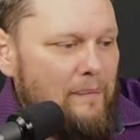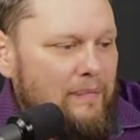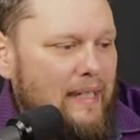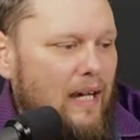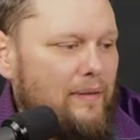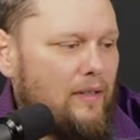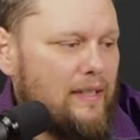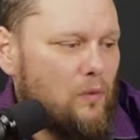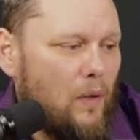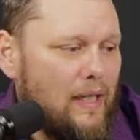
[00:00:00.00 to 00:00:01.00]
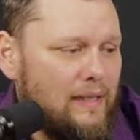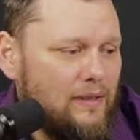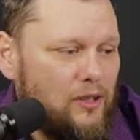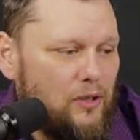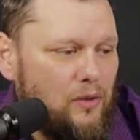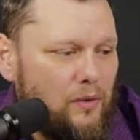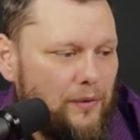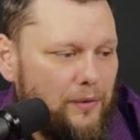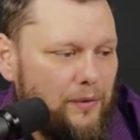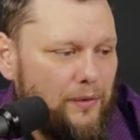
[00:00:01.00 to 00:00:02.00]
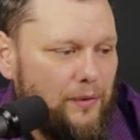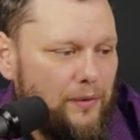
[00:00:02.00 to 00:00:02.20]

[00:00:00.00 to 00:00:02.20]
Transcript: Now there is 1, 2, 3,